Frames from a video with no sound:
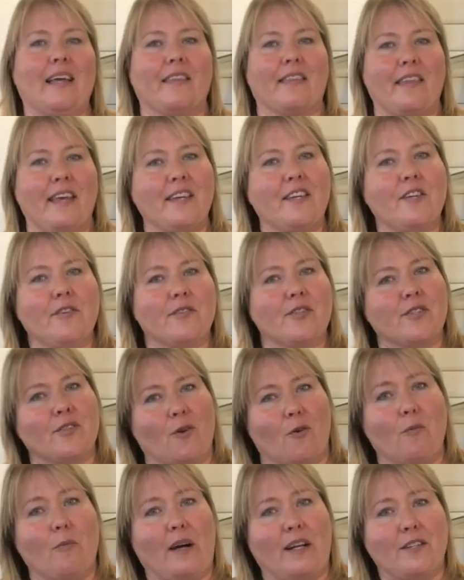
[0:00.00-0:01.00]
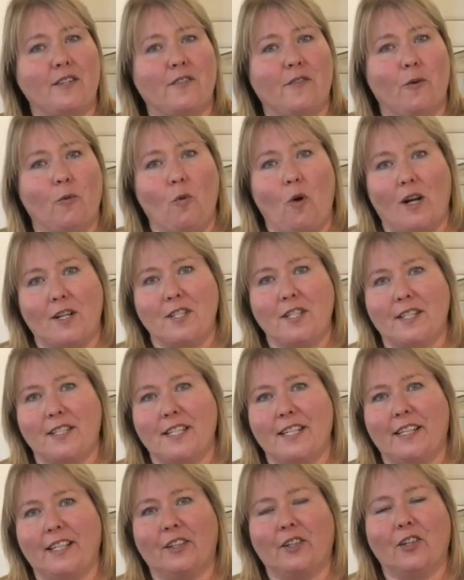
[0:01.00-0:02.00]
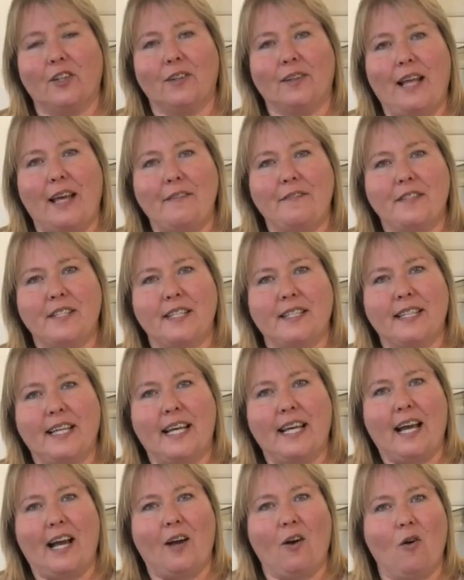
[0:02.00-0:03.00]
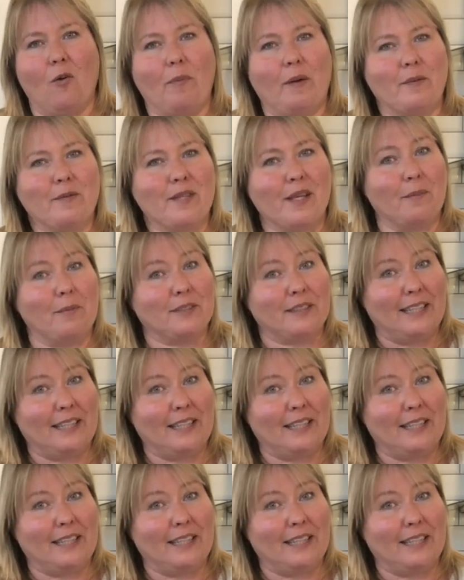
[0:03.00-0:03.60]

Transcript: Thank you so much for watching Tinagirl Life today. I hope I was able to